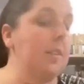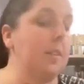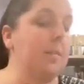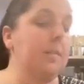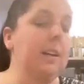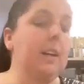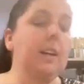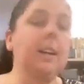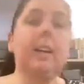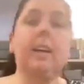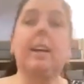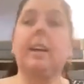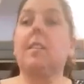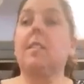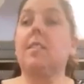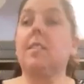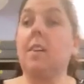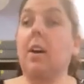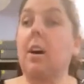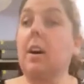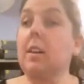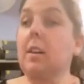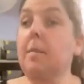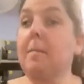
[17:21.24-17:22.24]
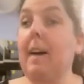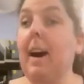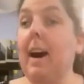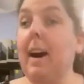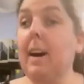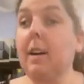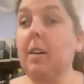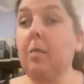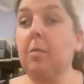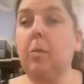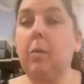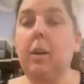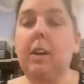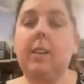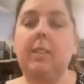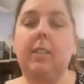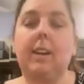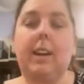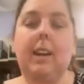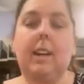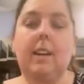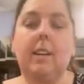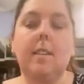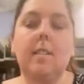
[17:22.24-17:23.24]
something that I saw on the back of one
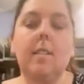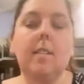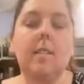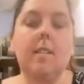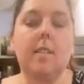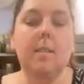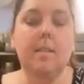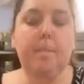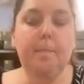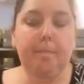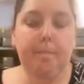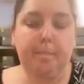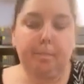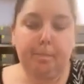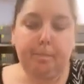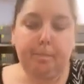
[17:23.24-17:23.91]
of these.